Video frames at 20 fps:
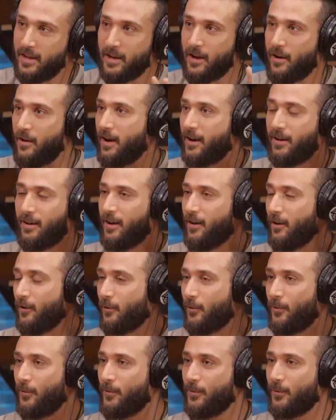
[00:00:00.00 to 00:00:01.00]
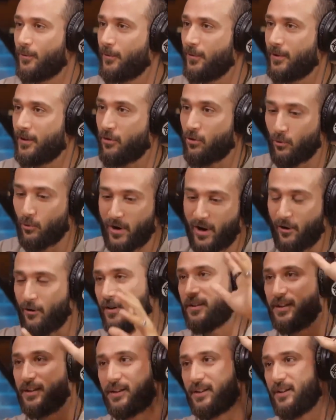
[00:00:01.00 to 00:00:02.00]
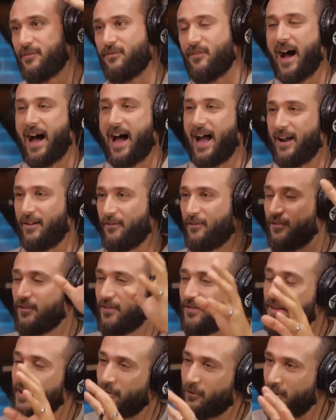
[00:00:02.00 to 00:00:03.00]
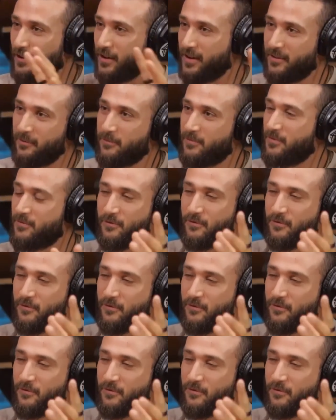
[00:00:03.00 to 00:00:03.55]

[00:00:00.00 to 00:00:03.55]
you know, I don't know, 365 different